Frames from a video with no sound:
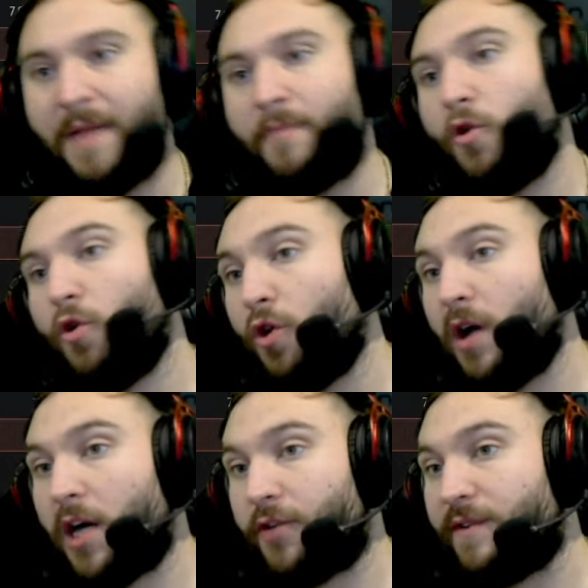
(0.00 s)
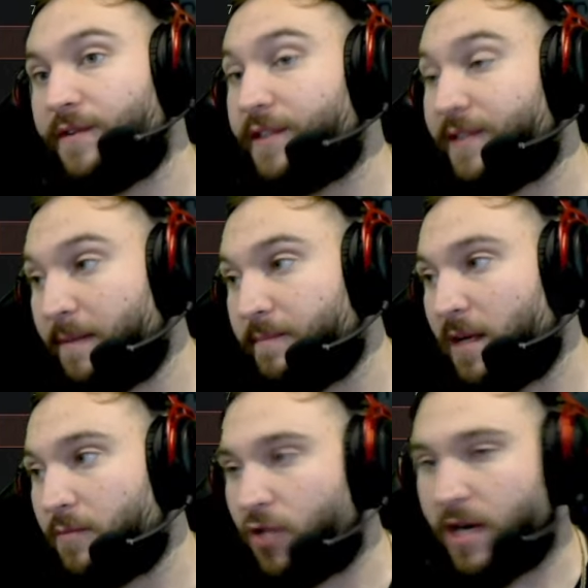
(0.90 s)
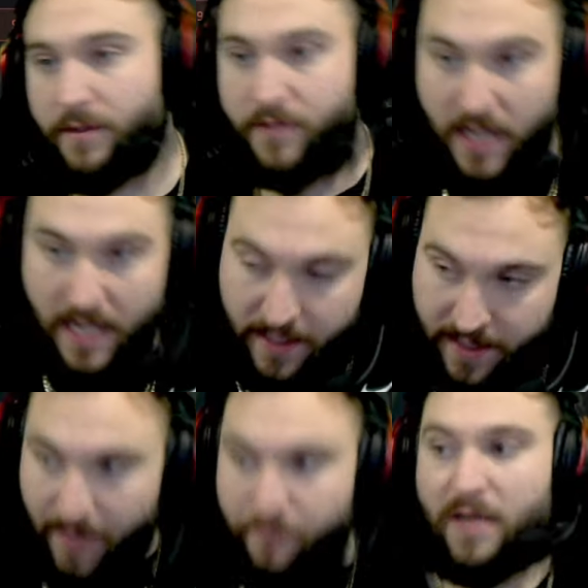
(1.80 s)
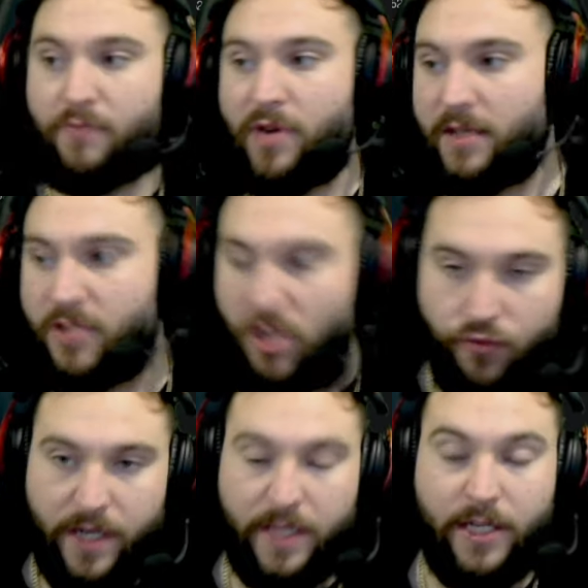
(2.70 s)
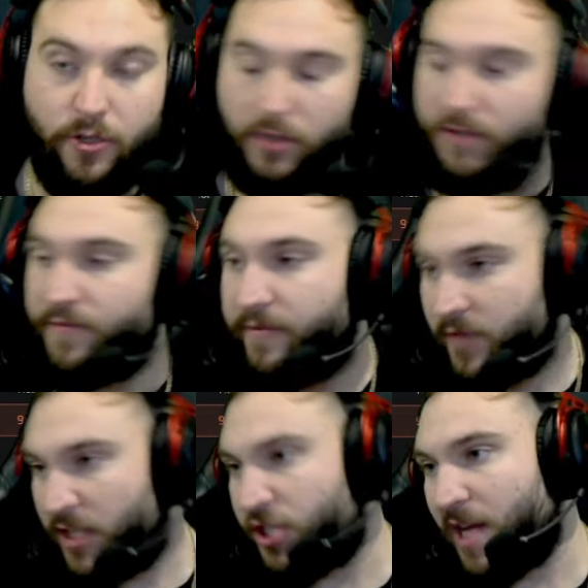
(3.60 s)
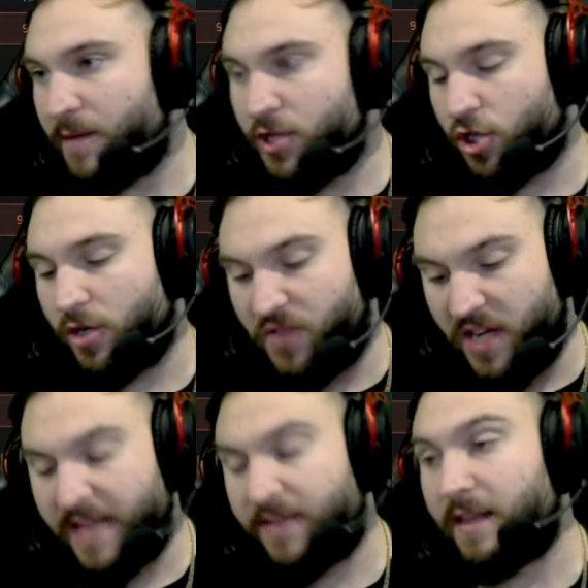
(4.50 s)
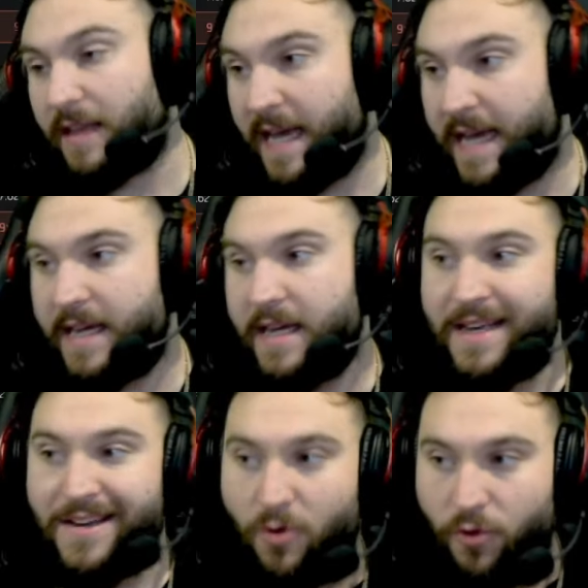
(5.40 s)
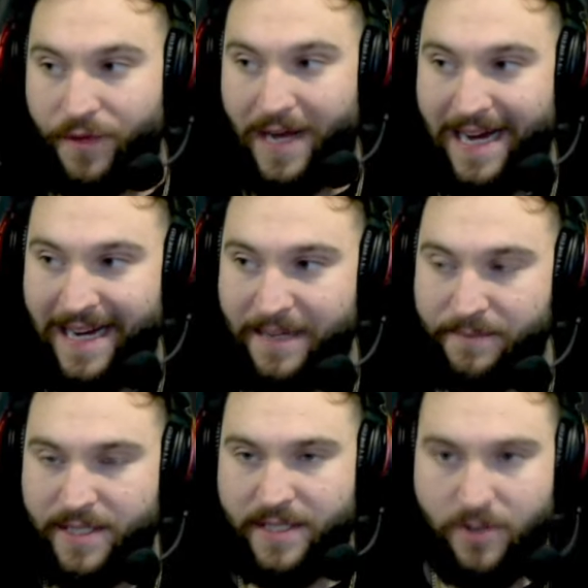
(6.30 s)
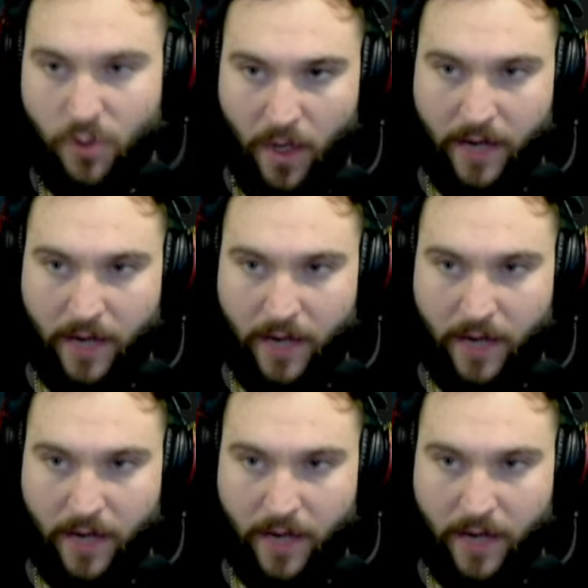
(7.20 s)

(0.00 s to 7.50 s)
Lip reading: Or I'd run the dum-dum rounds. Dum-dum rounds are really good for flesh damage, so if you hit the leg or the arms quite